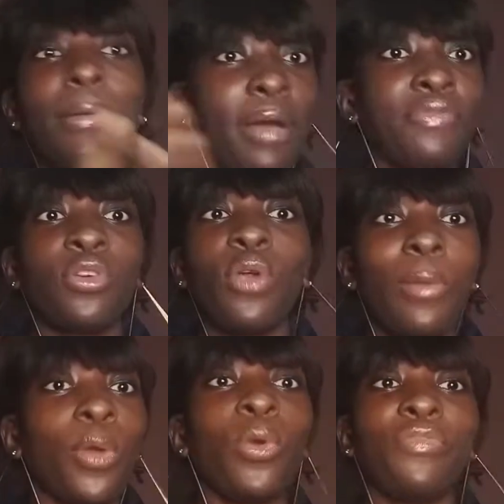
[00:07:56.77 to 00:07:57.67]
After
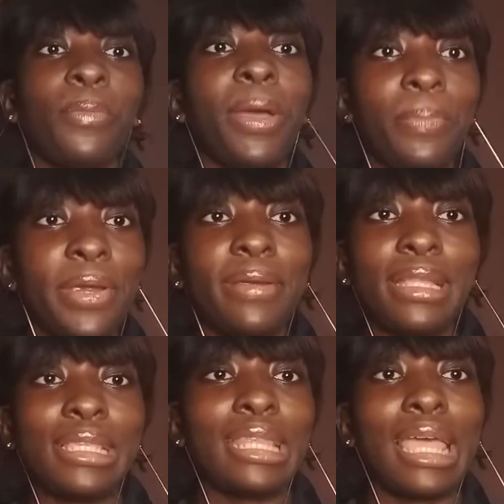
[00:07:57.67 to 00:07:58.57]
all, I'm away from my
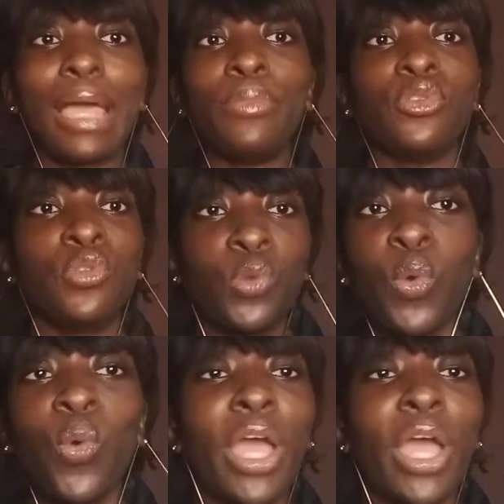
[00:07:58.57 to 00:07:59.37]
parents. Like, I'm in school.